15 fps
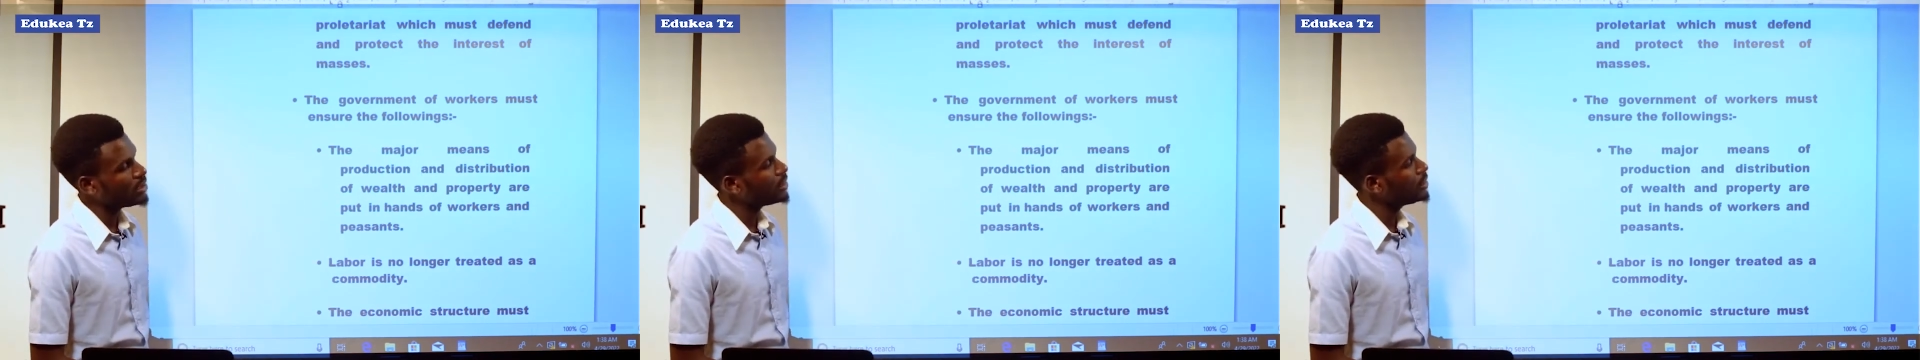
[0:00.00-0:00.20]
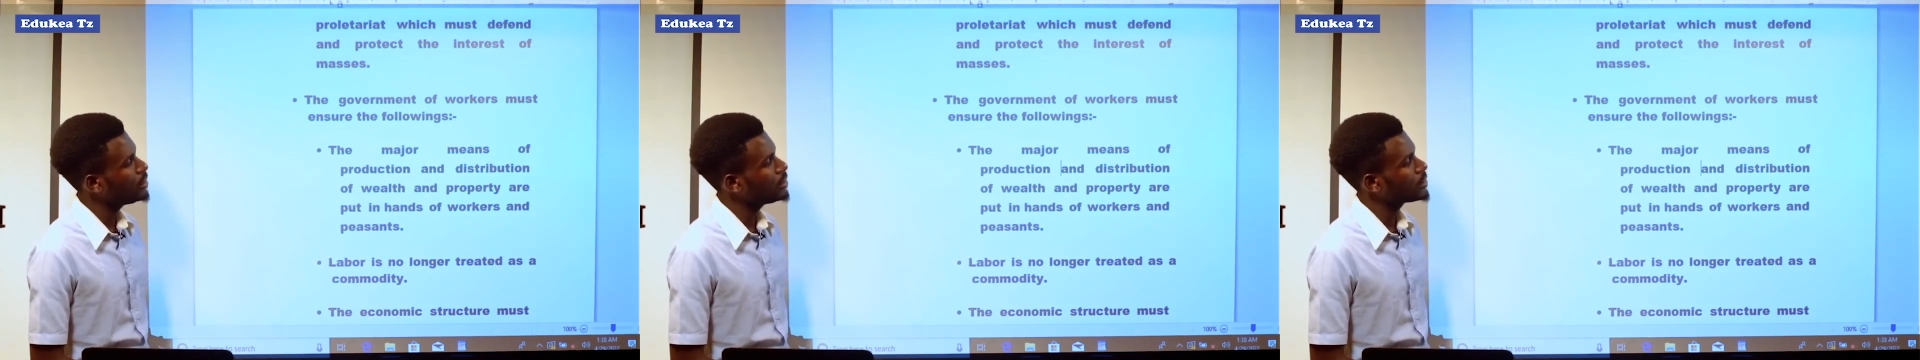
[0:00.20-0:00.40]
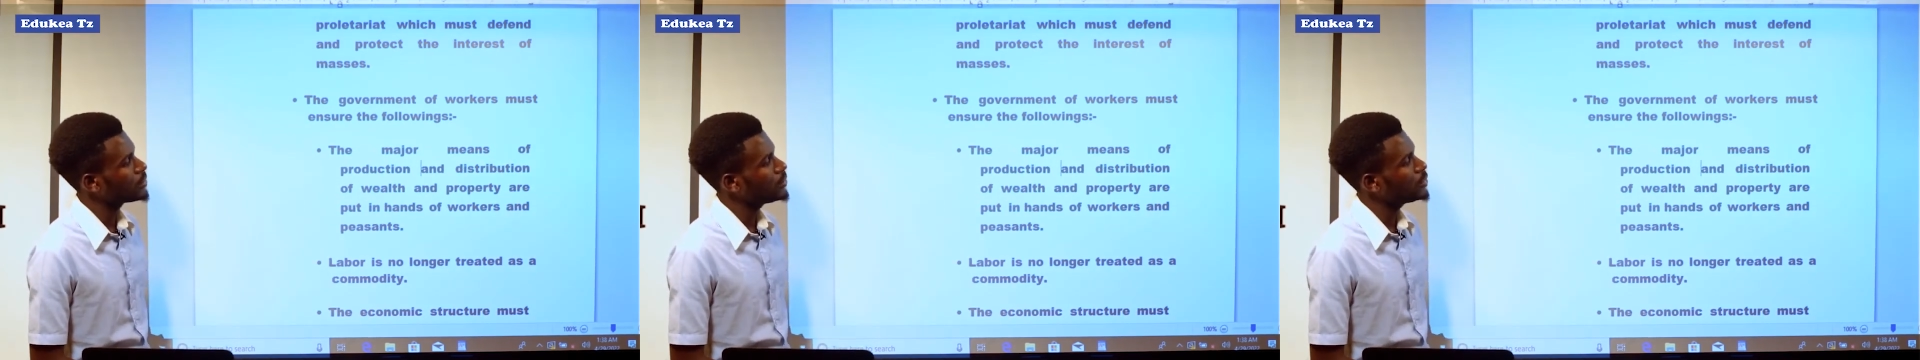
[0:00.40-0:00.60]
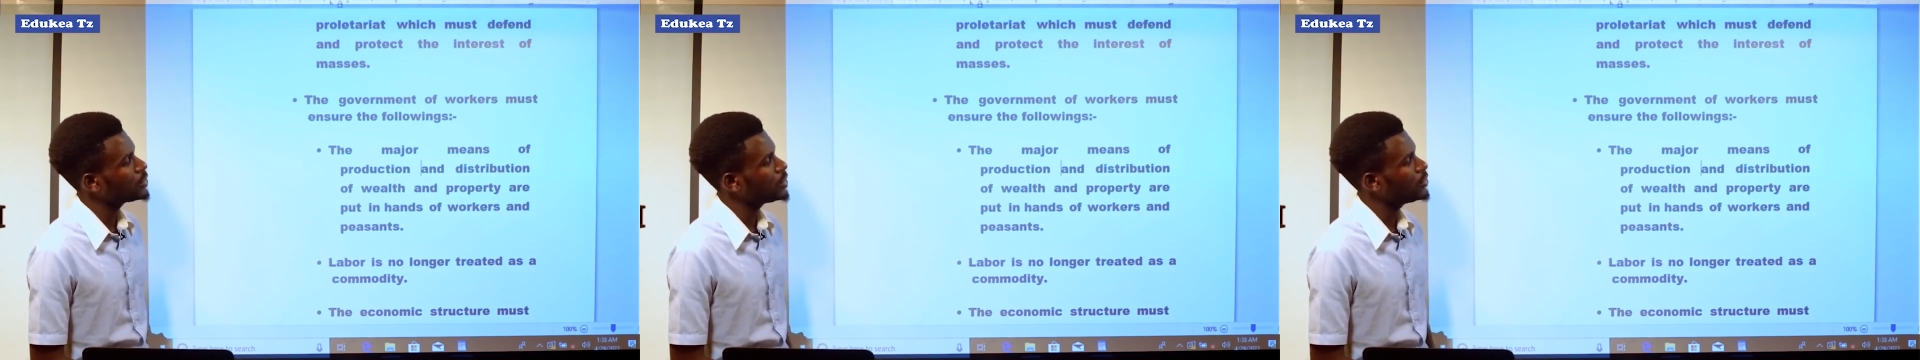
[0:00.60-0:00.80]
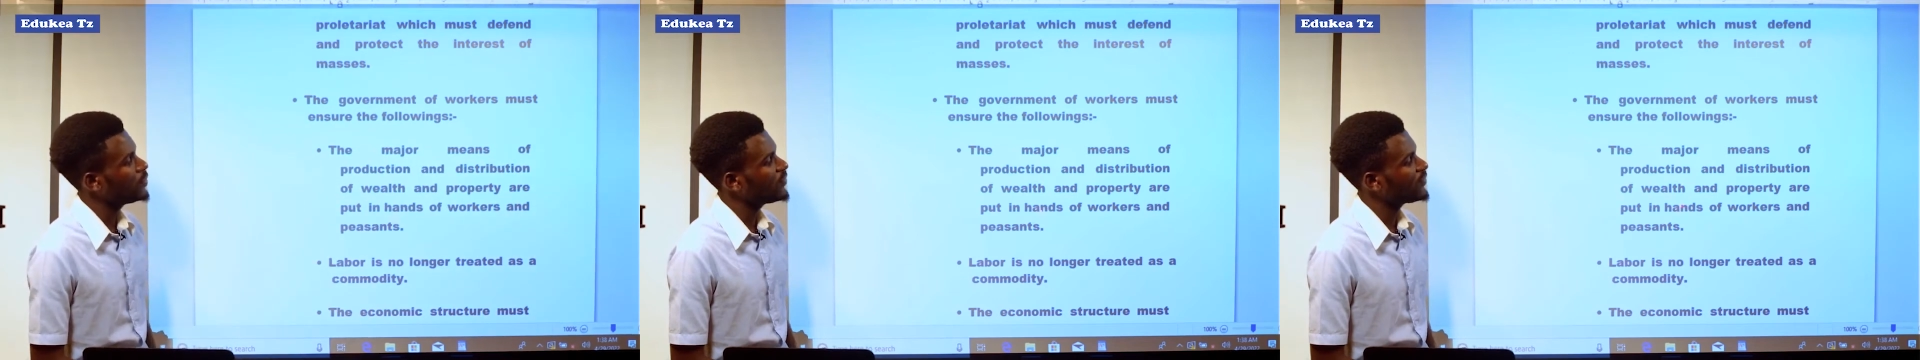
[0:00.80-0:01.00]
the
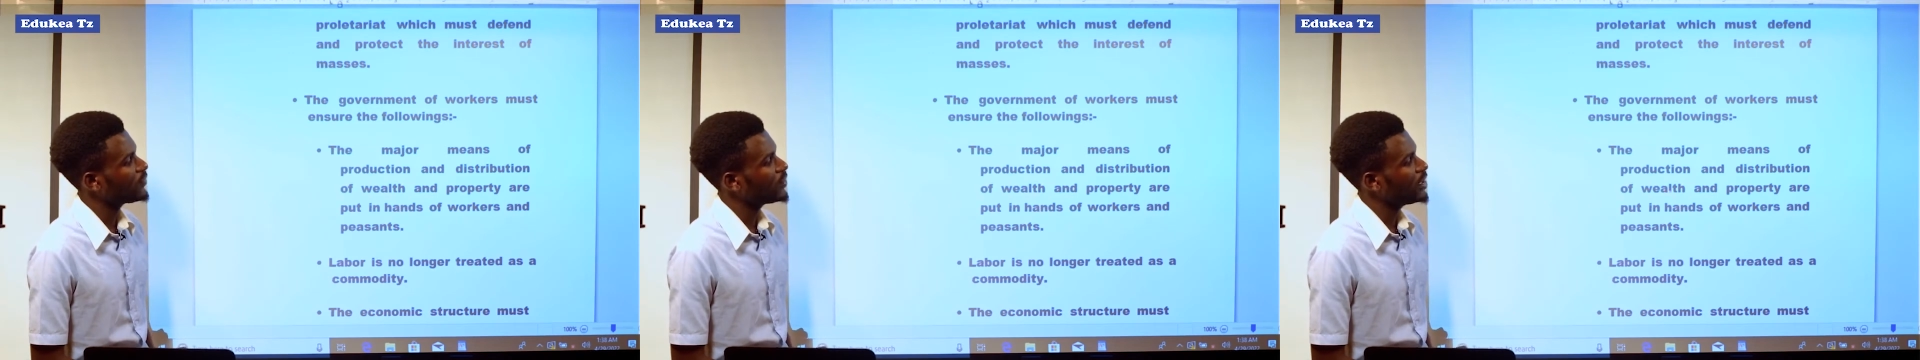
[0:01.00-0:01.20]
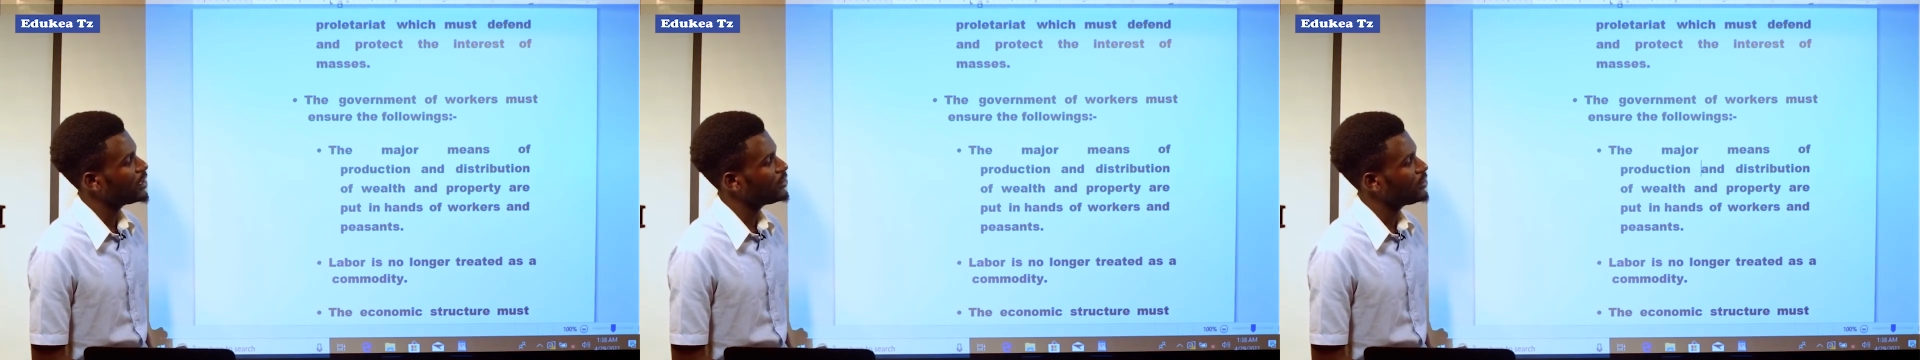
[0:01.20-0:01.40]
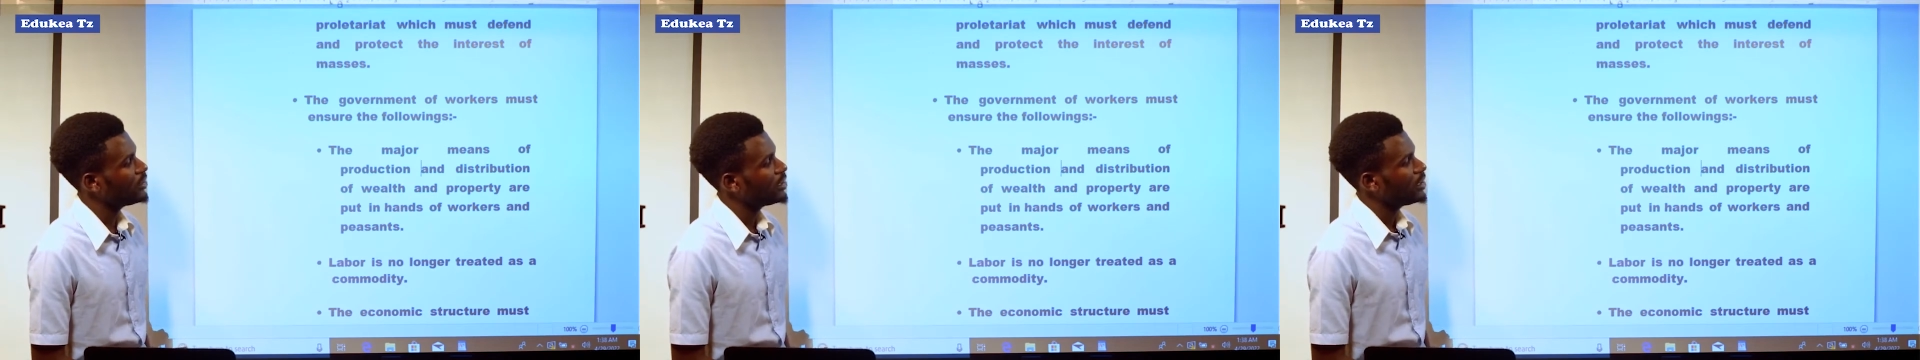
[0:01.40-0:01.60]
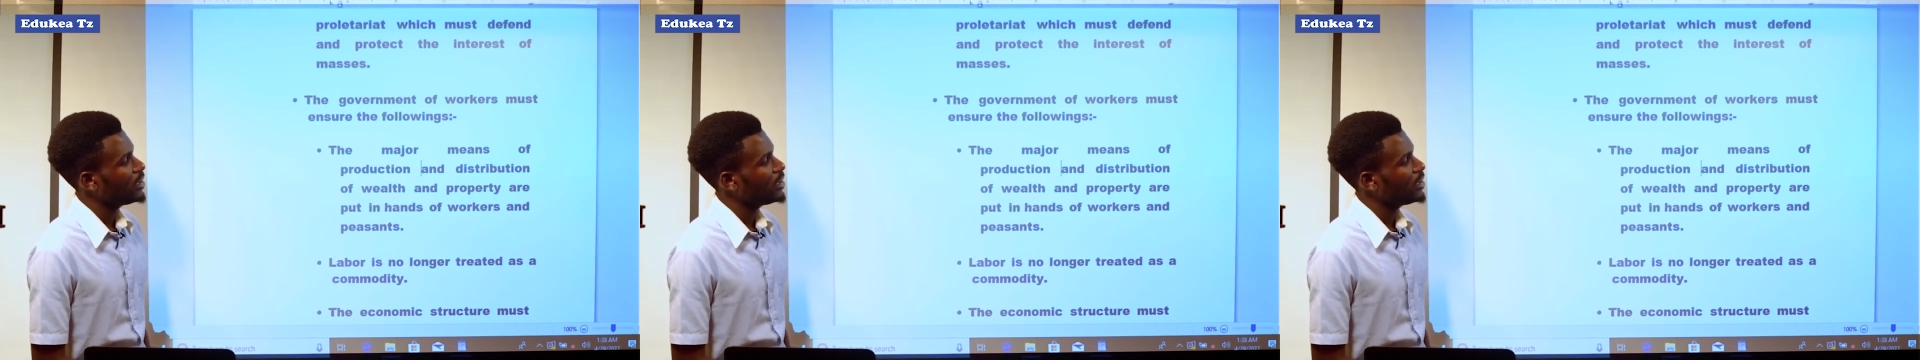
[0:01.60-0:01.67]
distribution of wealth